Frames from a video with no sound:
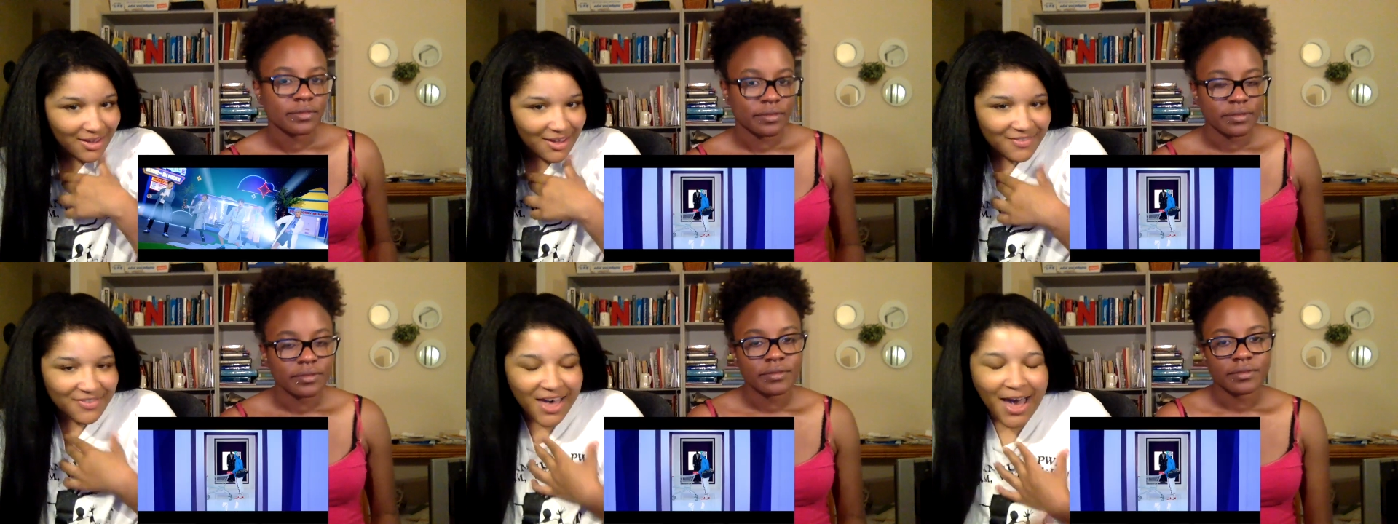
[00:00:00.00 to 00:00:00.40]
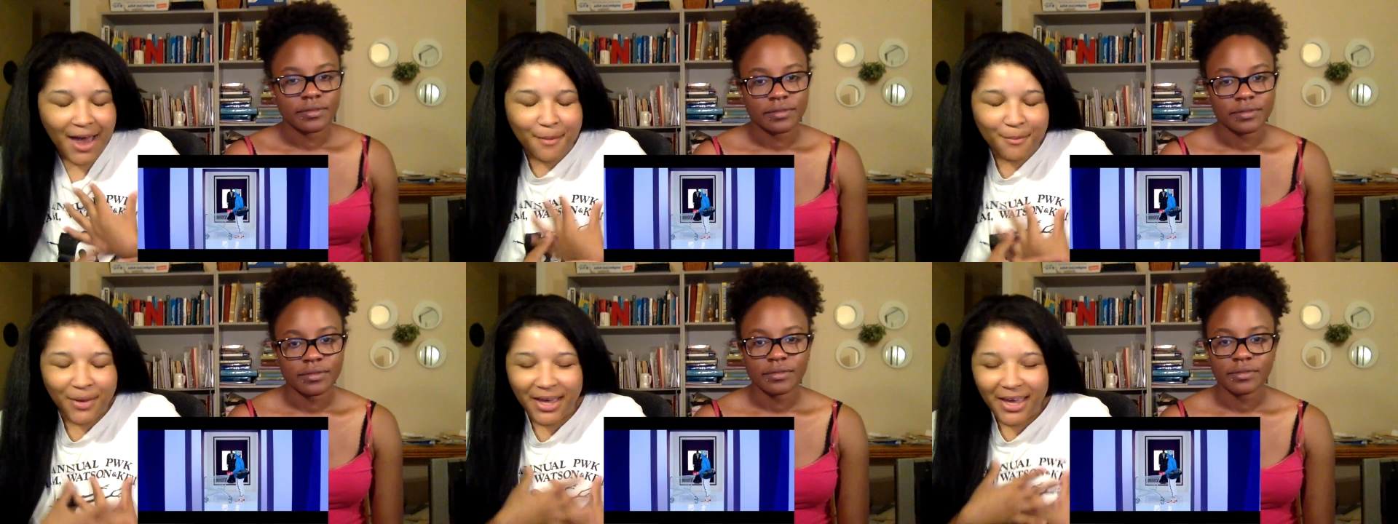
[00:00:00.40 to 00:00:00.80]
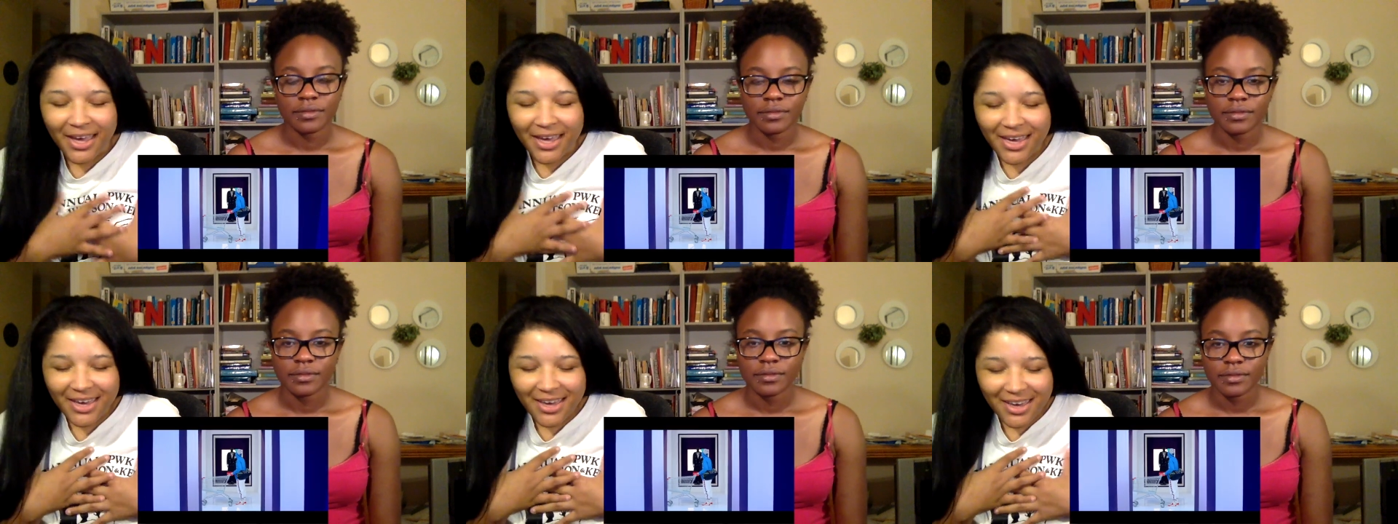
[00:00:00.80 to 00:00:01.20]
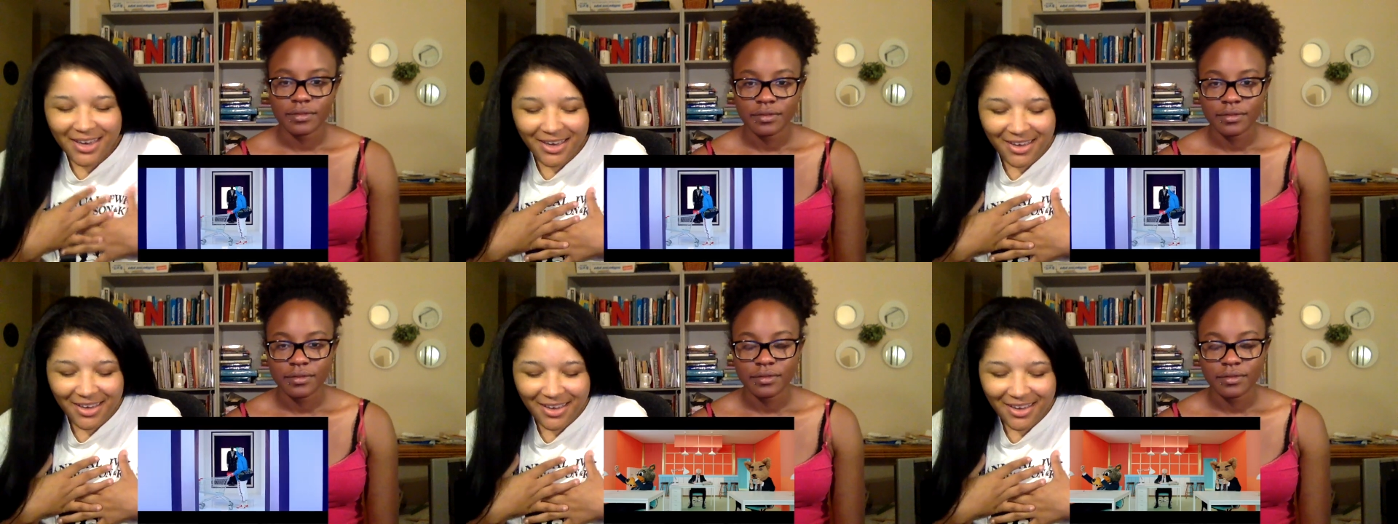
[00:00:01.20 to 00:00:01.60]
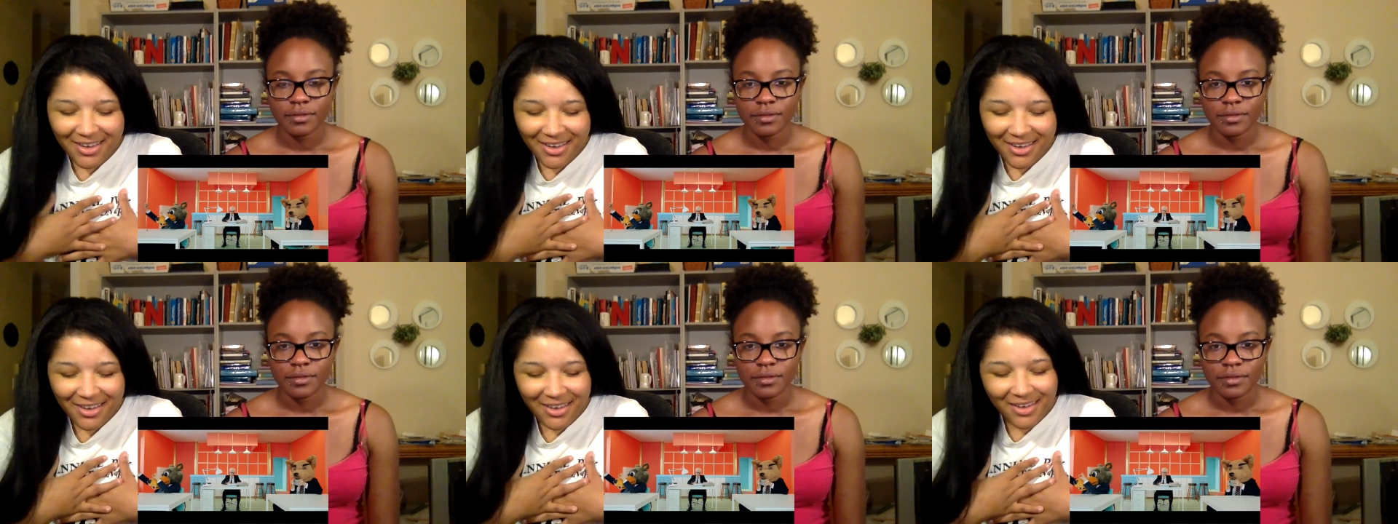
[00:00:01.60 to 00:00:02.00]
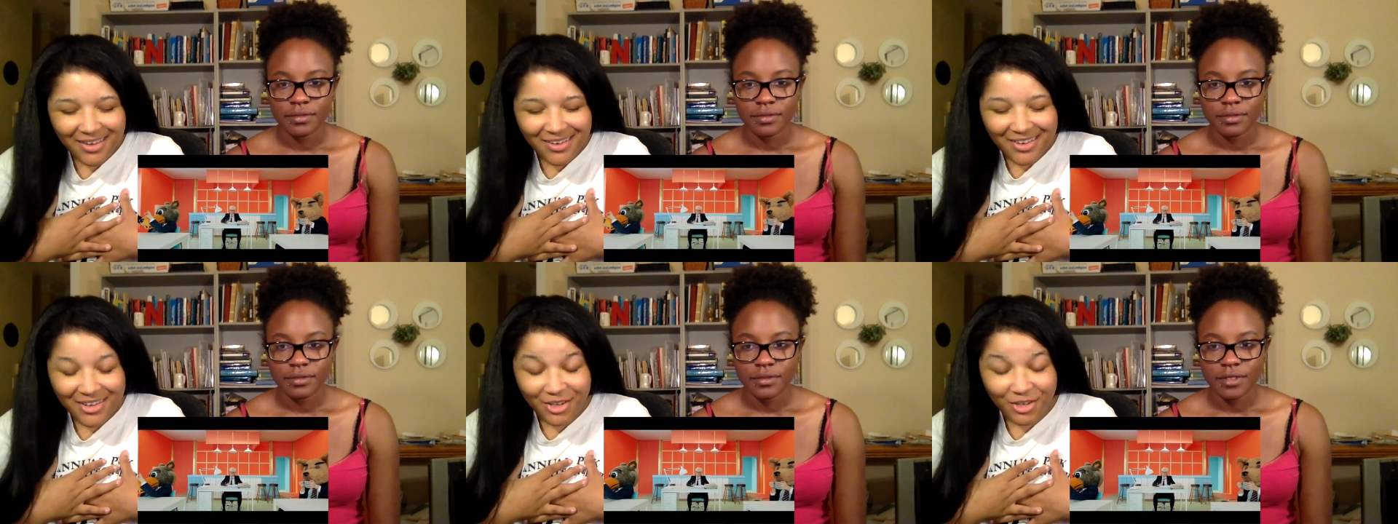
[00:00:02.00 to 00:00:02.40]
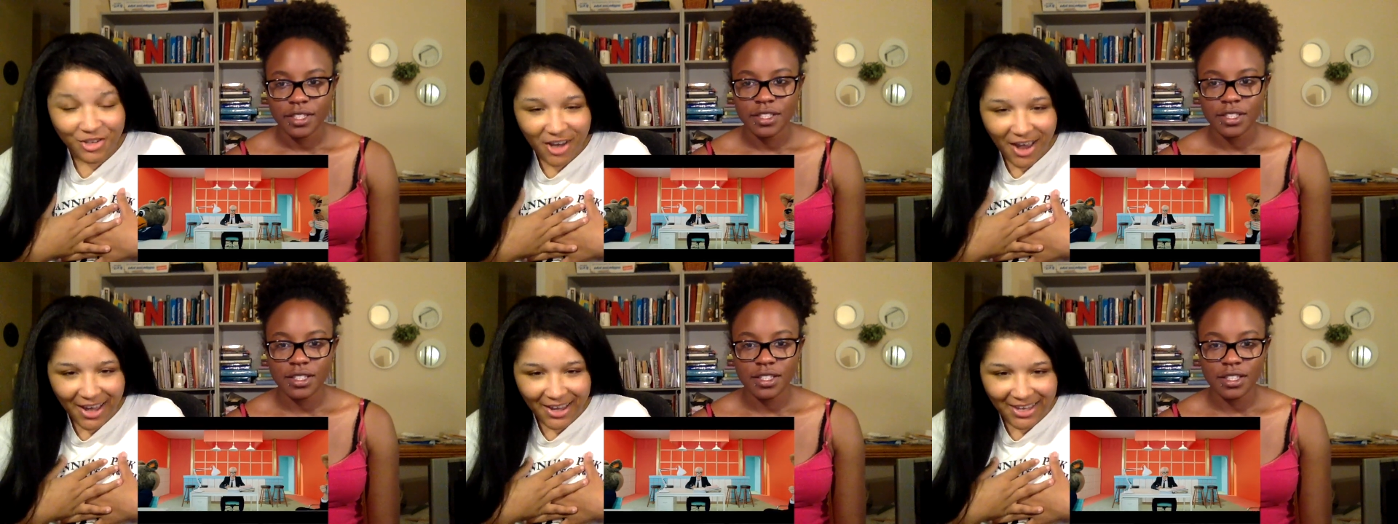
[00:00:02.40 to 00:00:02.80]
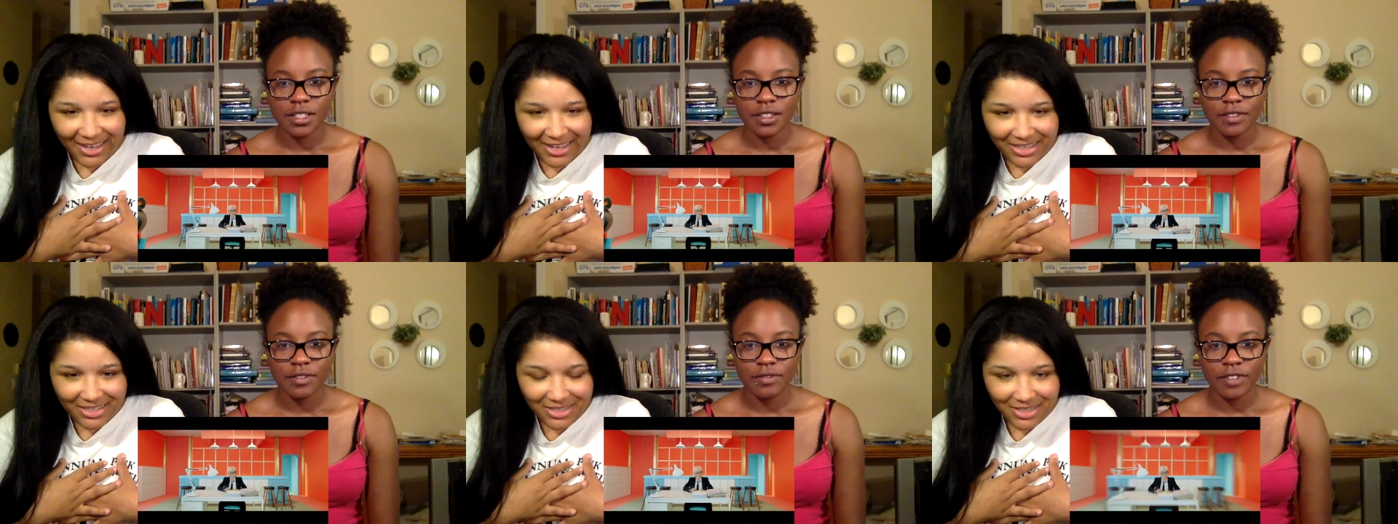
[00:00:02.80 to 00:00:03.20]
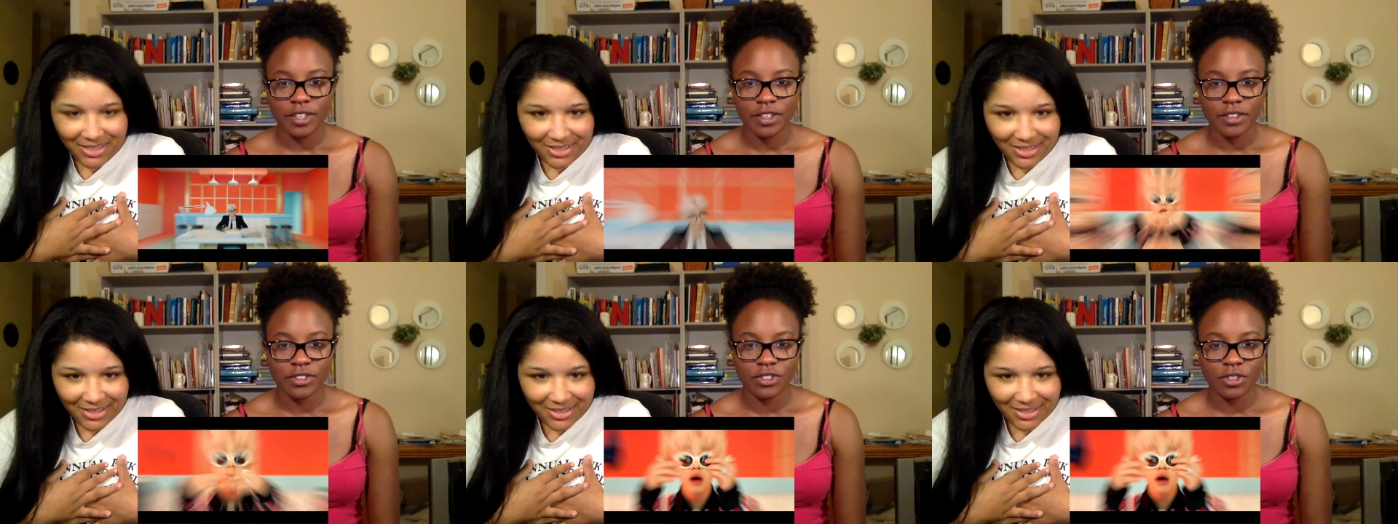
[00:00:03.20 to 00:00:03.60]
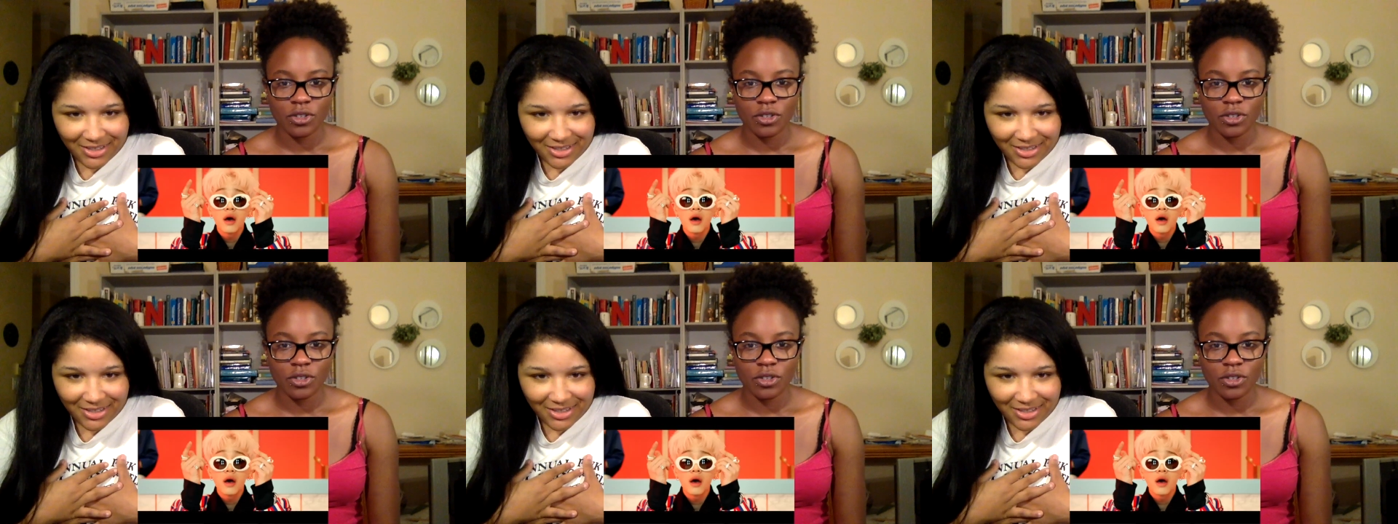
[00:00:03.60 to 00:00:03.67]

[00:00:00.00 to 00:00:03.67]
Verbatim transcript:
Speaker 1: That pink jacket. She is so